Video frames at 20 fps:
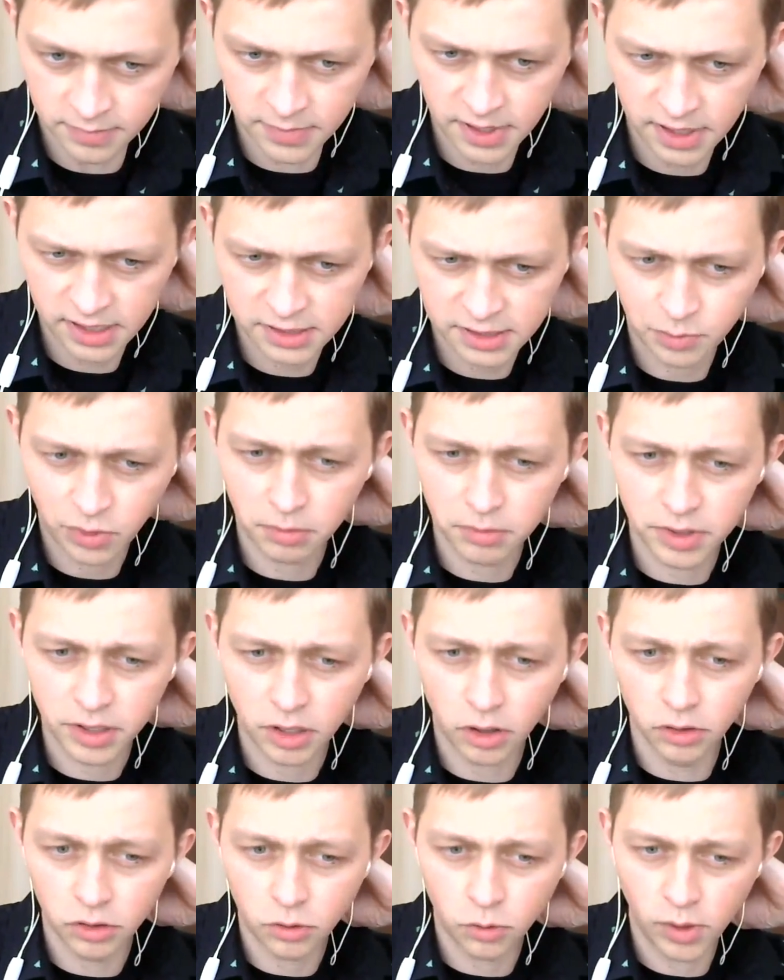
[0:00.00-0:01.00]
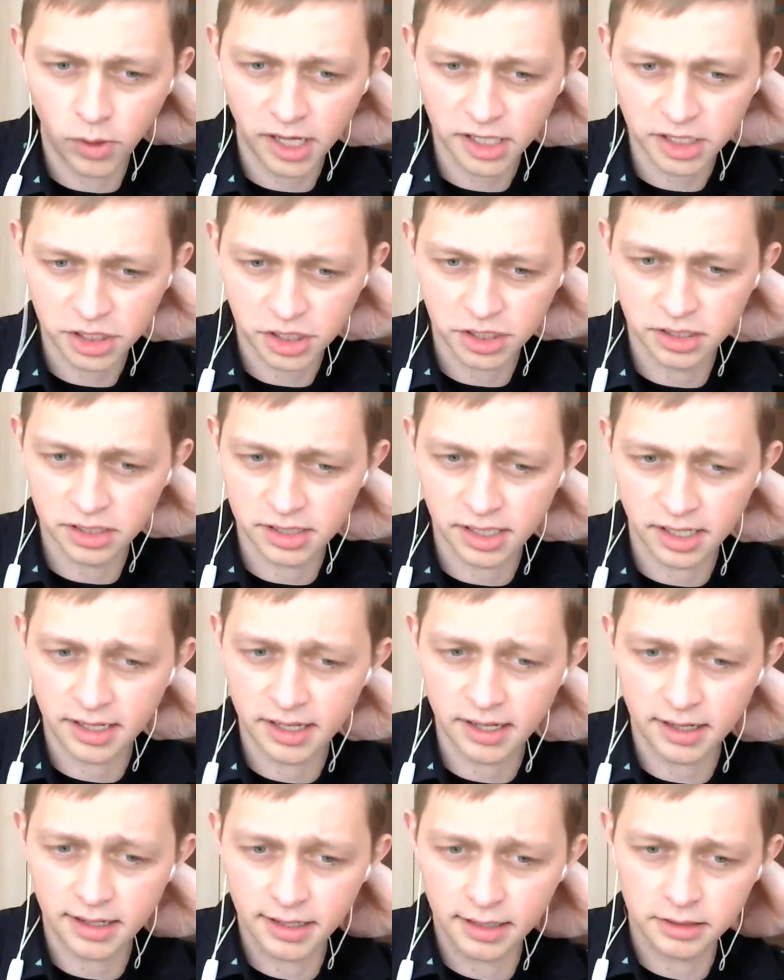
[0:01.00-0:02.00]
that's probably all questions I
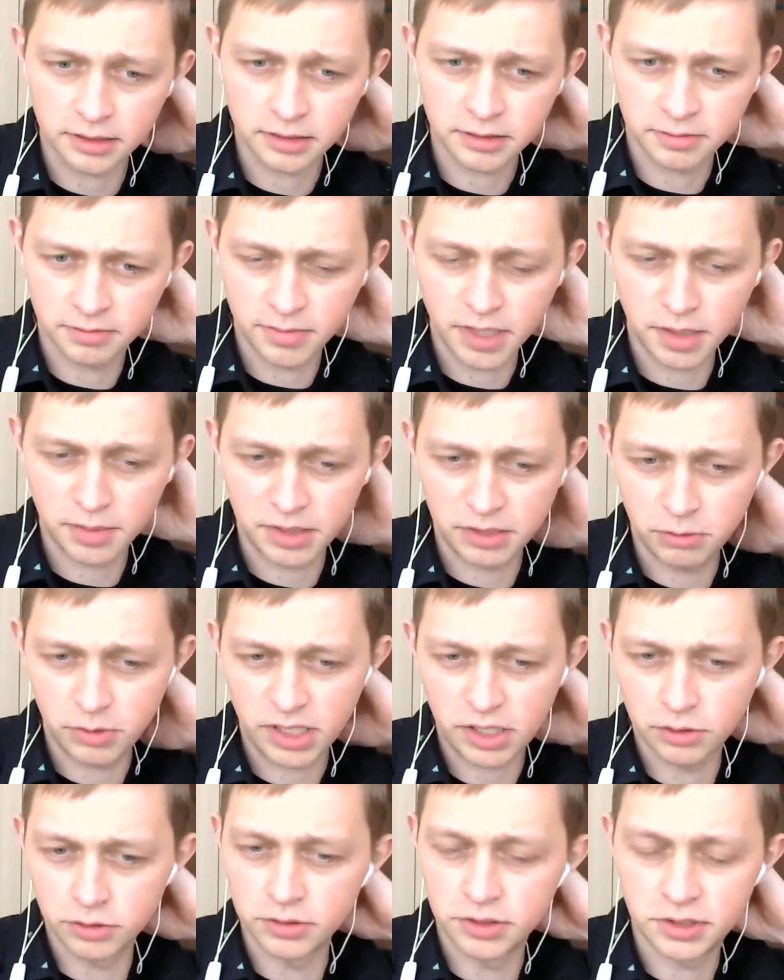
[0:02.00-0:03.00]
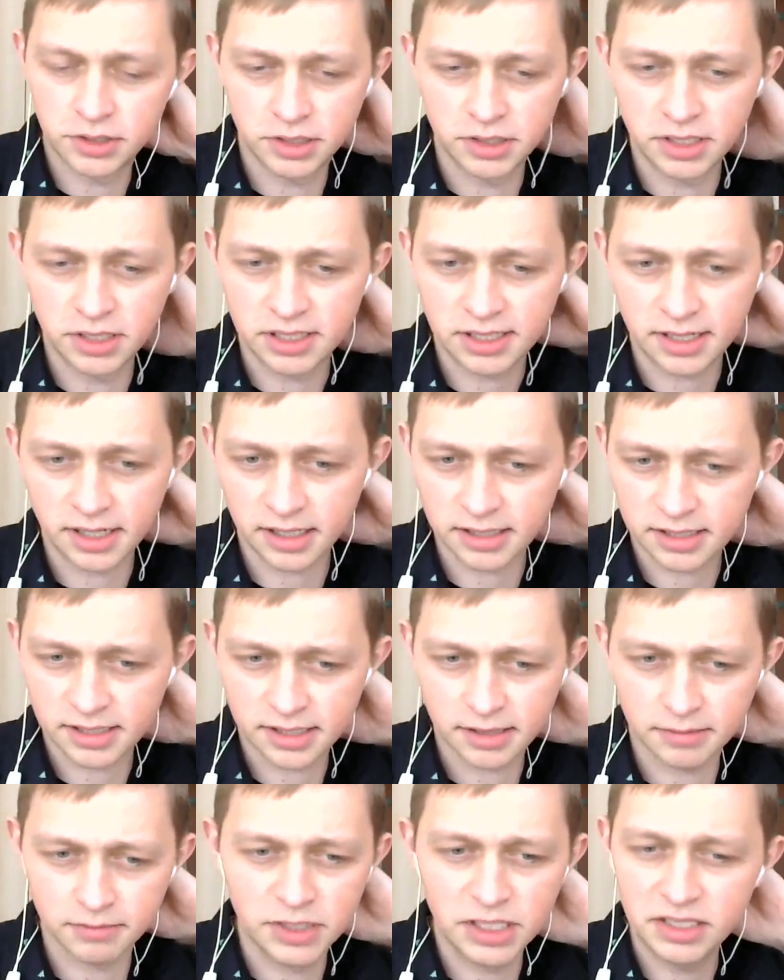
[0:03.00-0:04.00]
got. Maybe we could discuss
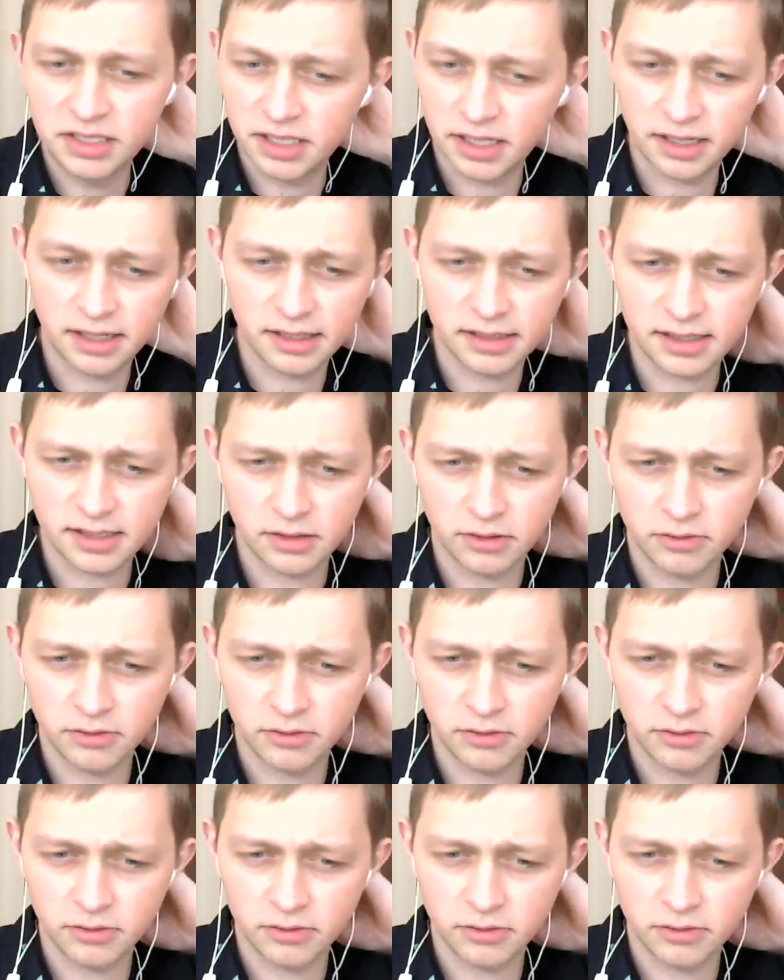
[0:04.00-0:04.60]
some details